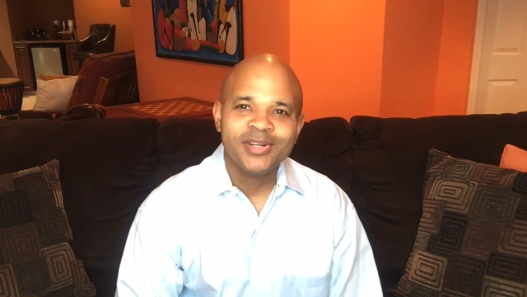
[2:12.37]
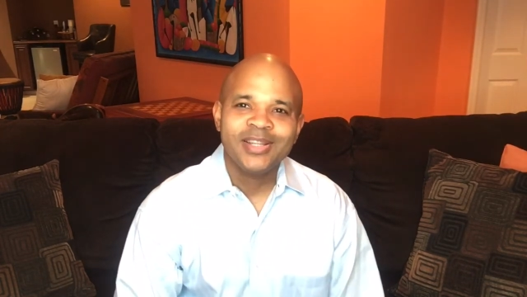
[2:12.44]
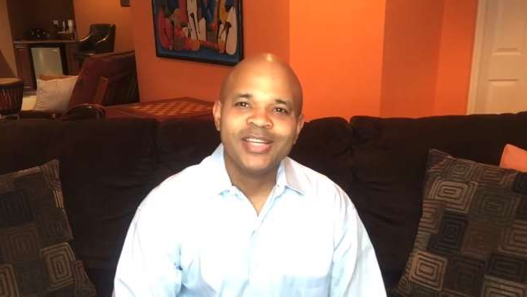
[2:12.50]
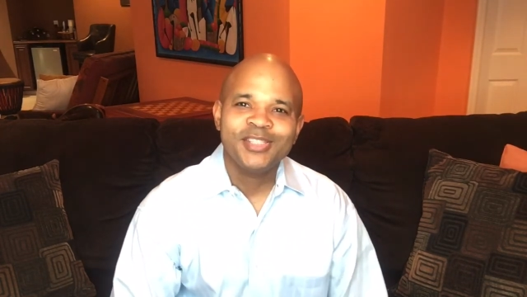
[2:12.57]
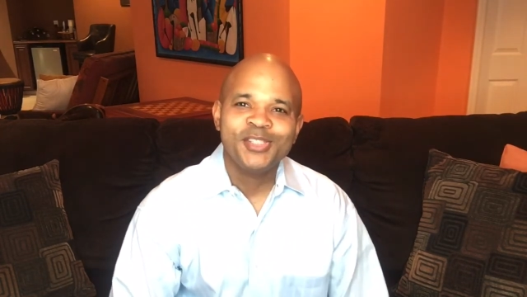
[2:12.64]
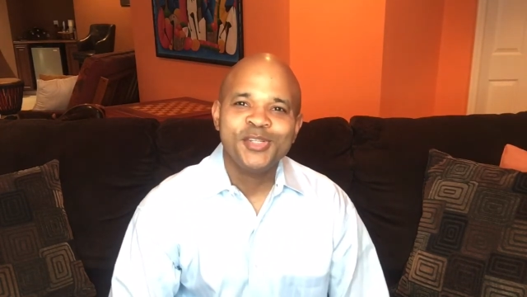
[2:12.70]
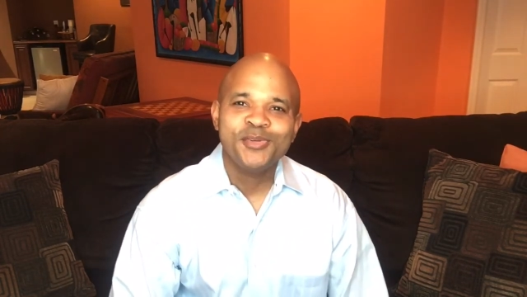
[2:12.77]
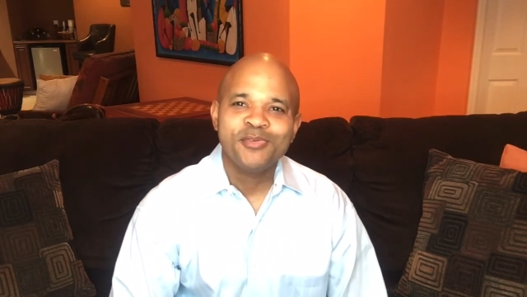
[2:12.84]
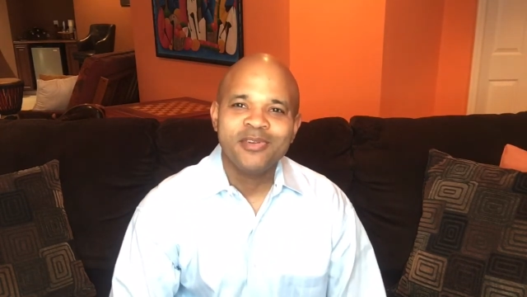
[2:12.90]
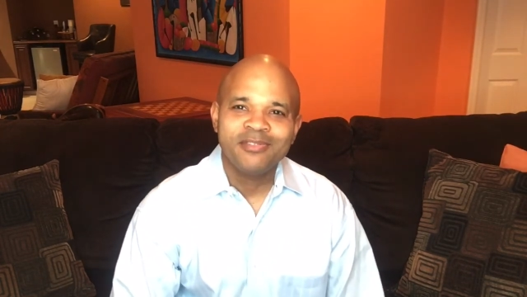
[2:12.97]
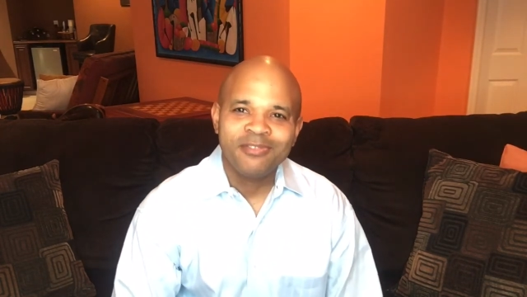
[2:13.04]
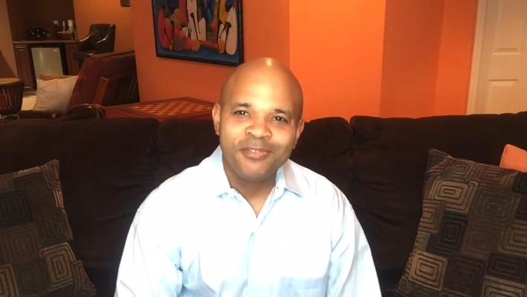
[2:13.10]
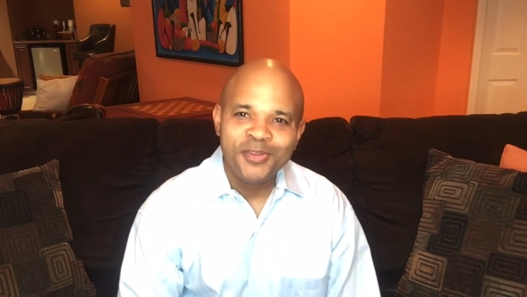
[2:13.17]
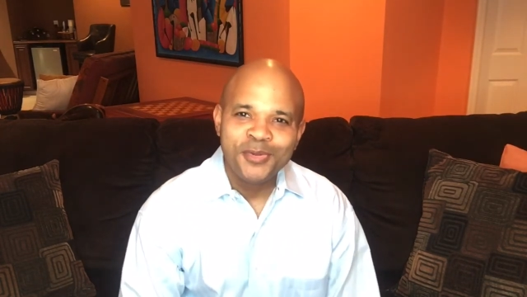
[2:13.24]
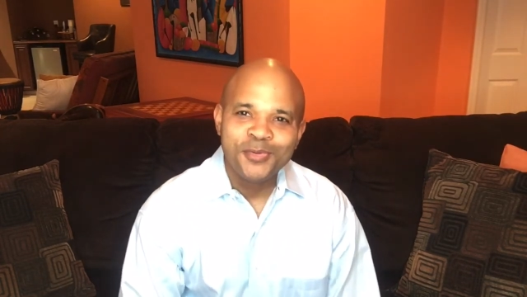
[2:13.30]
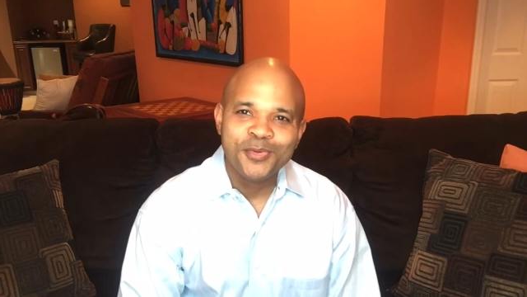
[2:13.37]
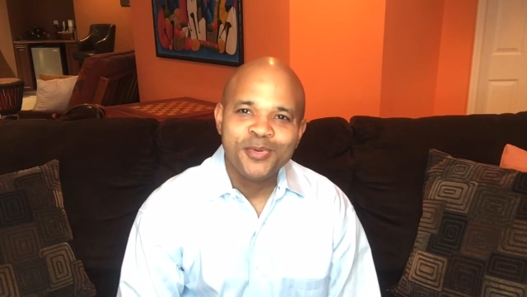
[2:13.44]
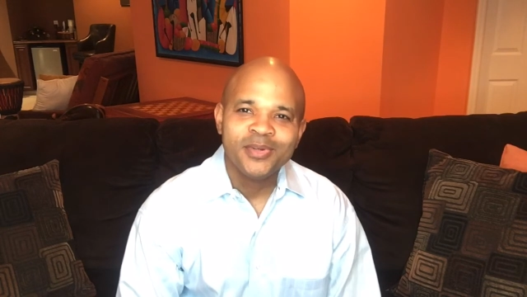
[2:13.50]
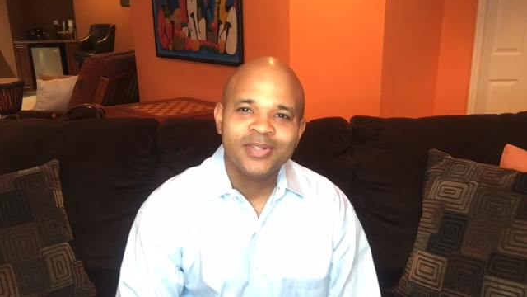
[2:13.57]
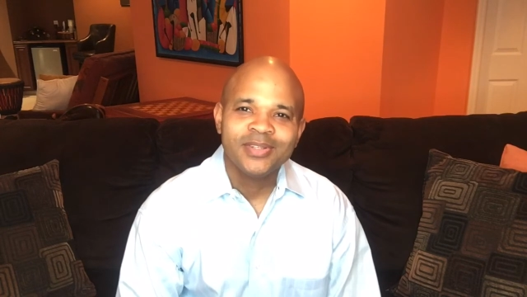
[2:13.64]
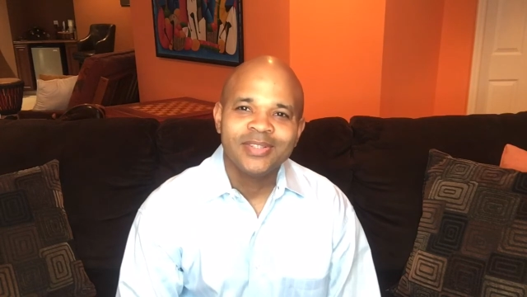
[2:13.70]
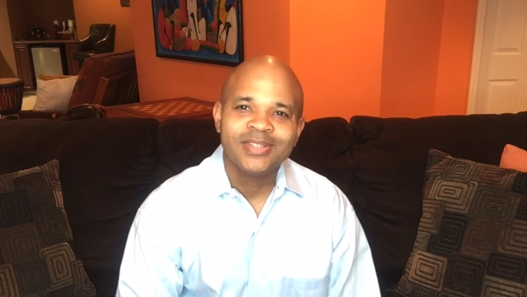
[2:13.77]
that you review
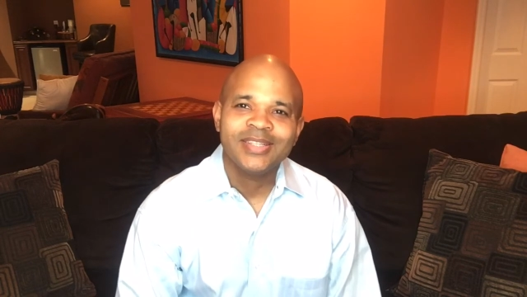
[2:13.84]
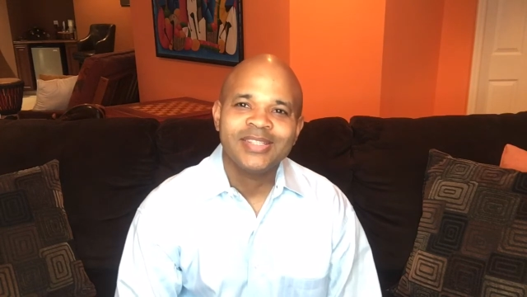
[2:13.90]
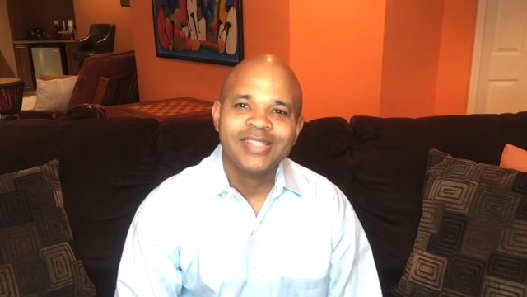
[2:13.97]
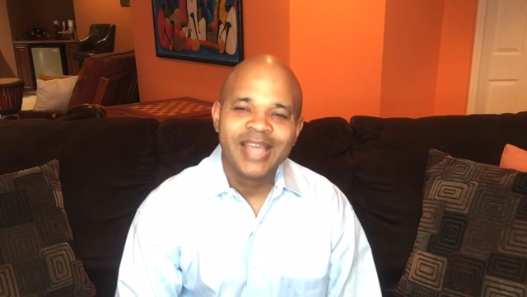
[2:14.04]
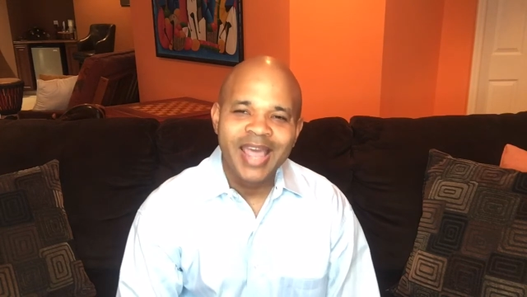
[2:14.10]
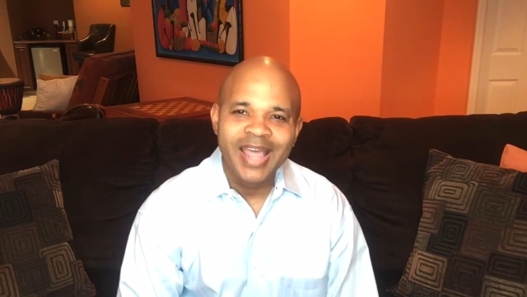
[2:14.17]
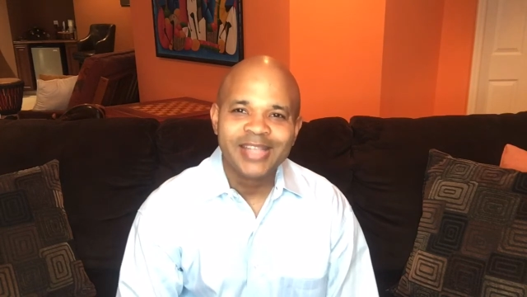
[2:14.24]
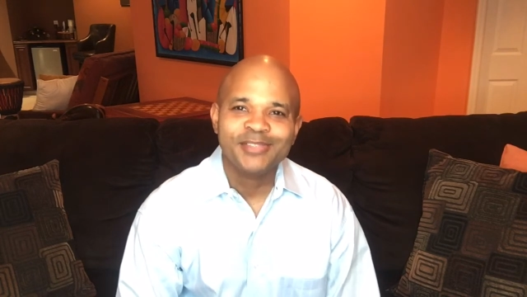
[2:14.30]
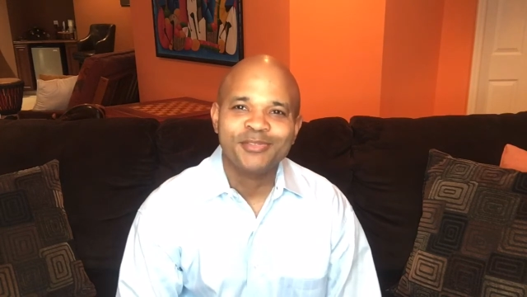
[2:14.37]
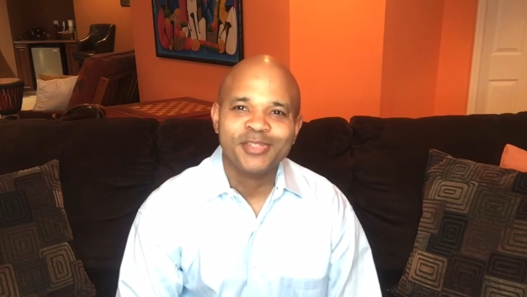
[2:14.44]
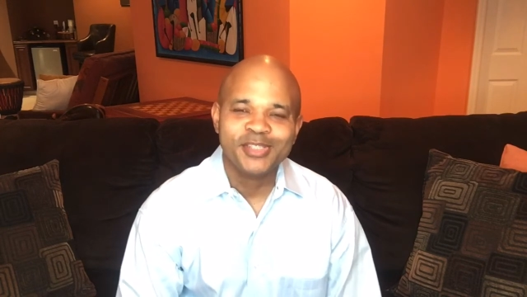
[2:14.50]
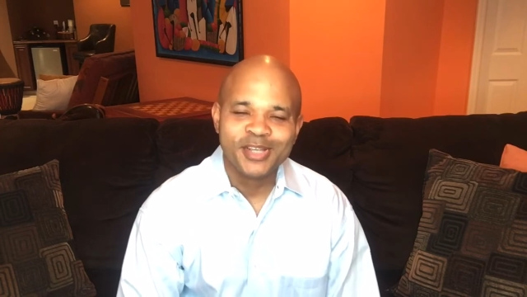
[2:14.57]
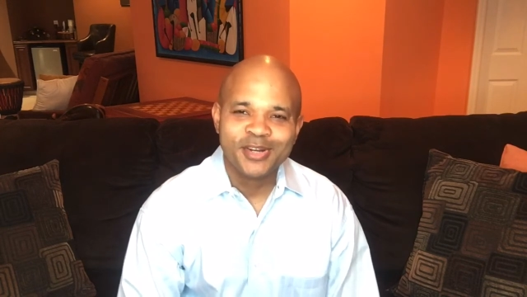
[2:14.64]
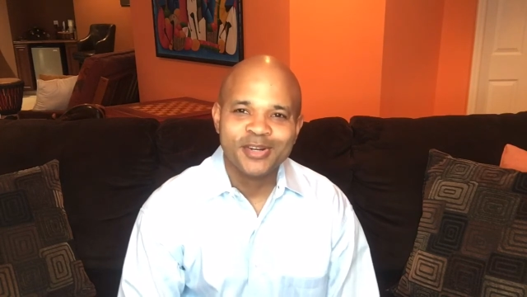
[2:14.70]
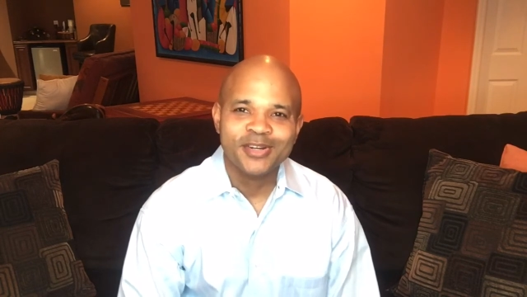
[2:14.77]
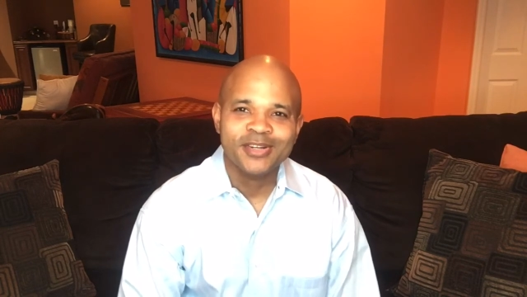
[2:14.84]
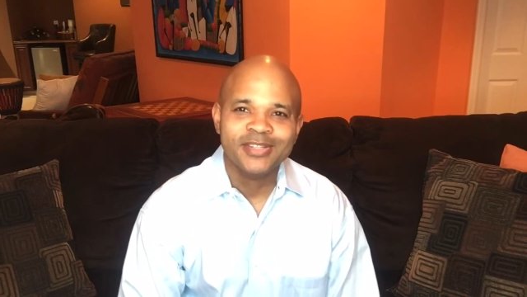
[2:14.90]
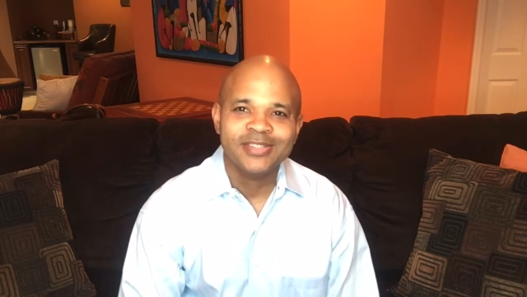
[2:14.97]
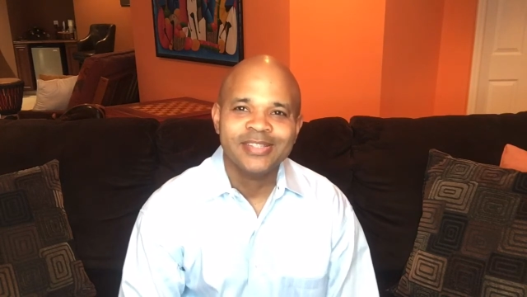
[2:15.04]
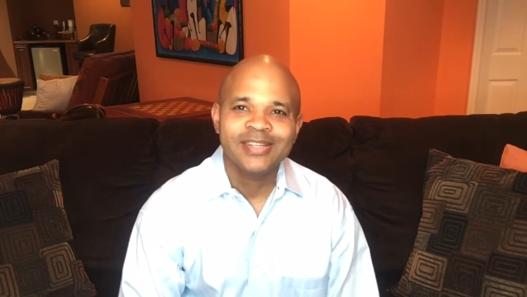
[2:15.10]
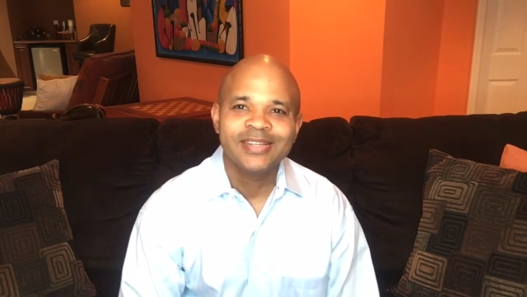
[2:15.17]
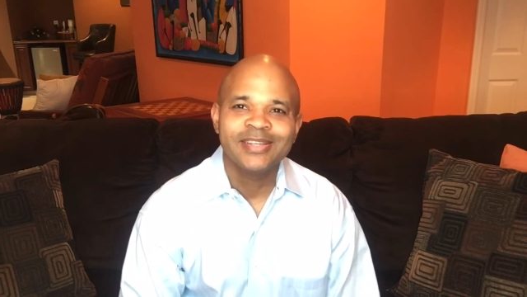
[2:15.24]
the tax
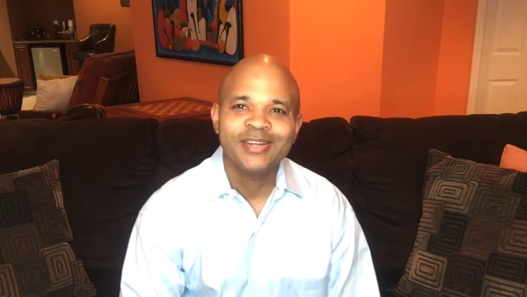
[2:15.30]
returns